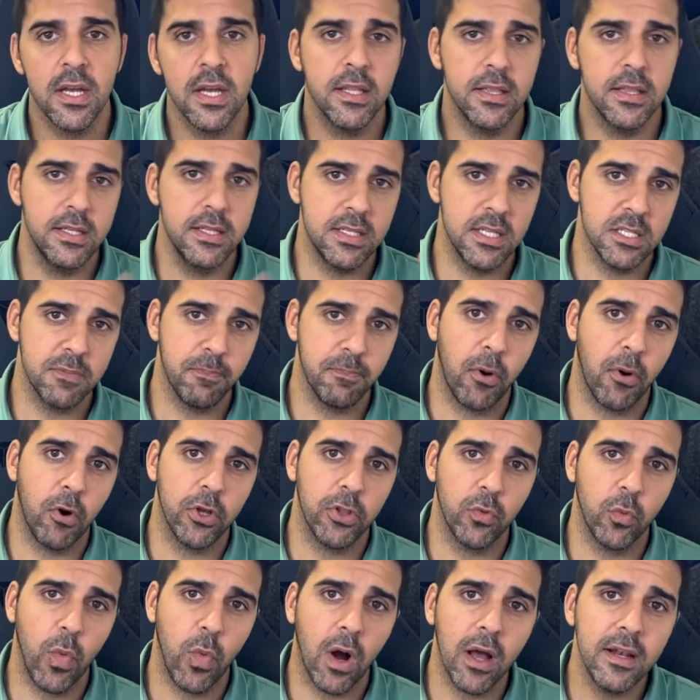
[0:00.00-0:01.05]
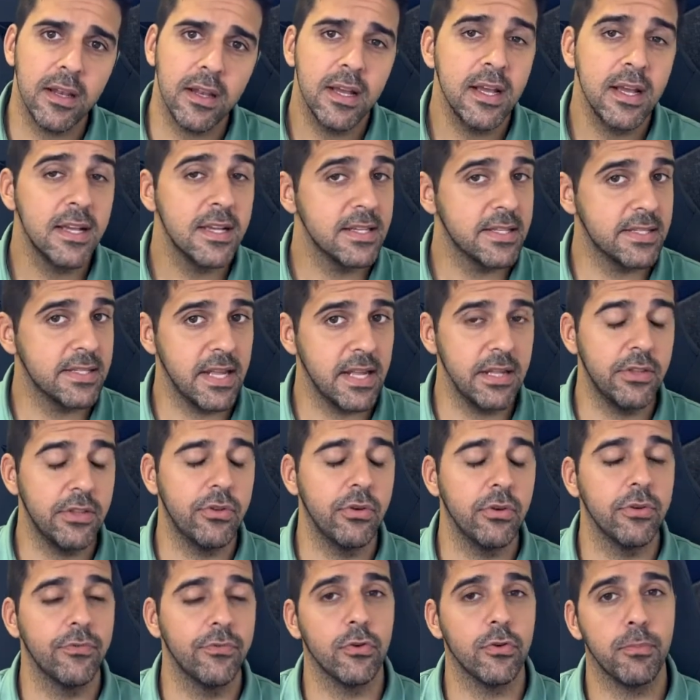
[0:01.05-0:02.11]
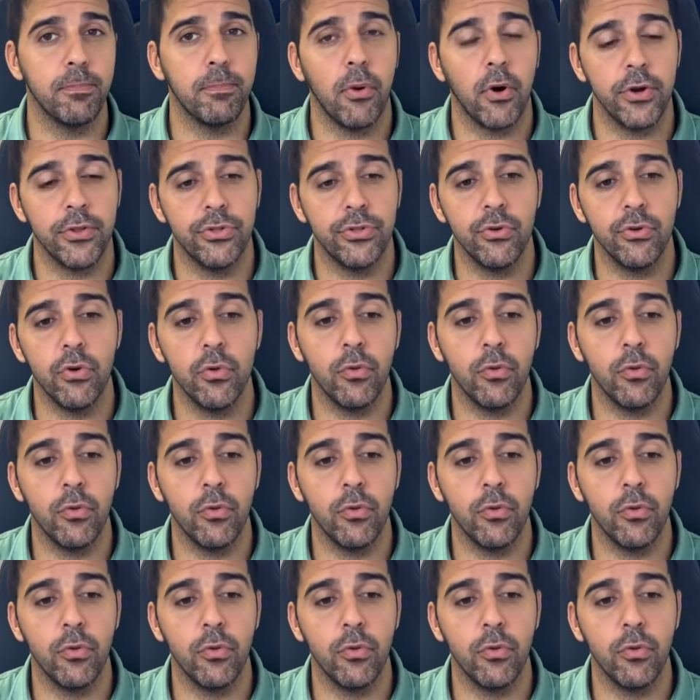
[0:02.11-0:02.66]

This is part one. Stay tuned for part two,